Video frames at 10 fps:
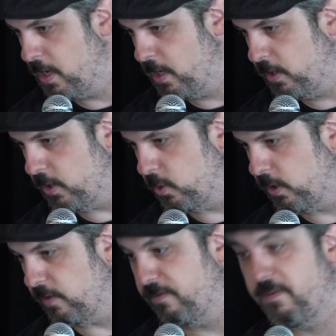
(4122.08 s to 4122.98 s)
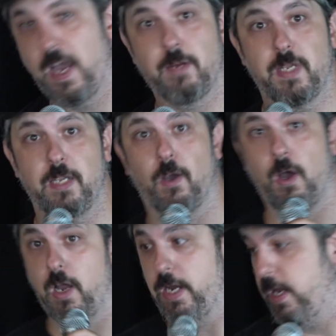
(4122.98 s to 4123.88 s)
You can find me
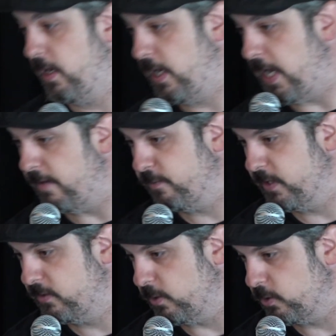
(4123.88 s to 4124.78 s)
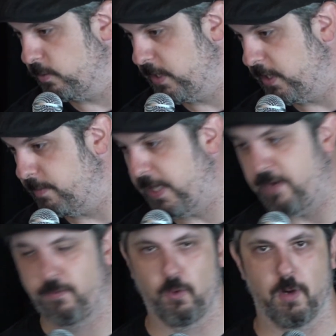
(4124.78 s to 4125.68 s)
on every social media
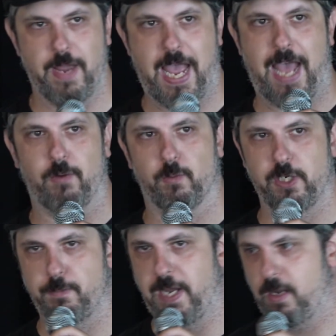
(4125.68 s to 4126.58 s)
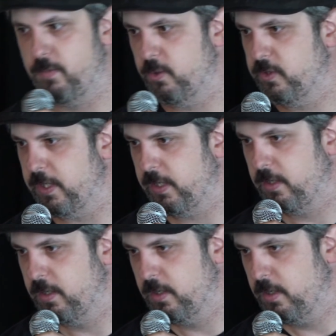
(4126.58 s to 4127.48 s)
platform at Ryshpan Music.
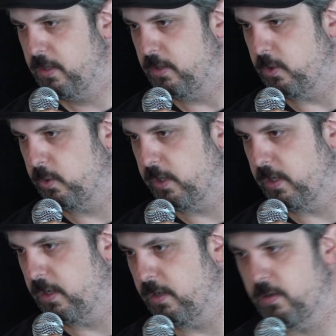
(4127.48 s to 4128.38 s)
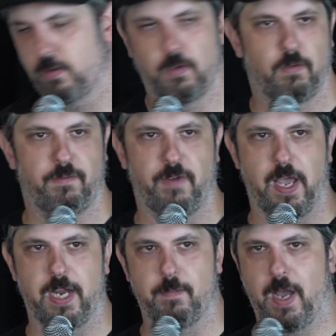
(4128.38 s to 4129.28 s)
You can
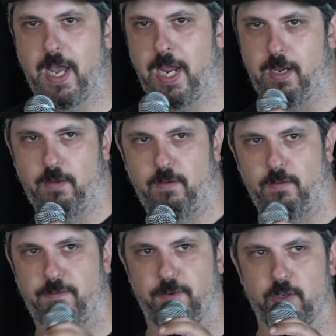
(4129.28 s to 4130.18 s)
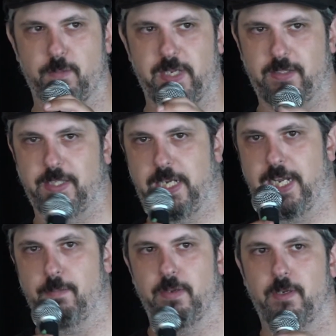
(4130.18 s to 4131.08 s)
find my first mixtape,
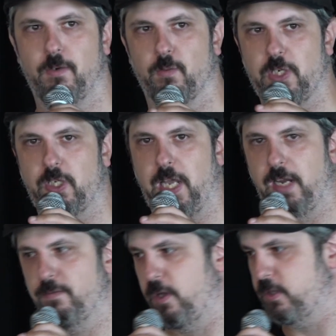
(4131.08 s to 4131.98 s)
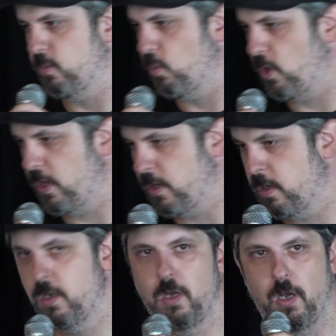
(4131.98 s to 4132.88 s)
Ryshgang Volume 1,
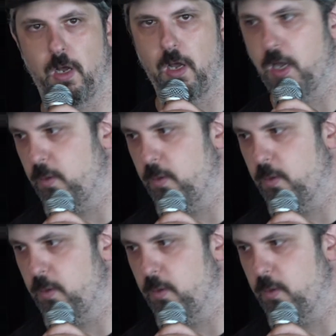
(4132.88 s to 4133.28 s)
on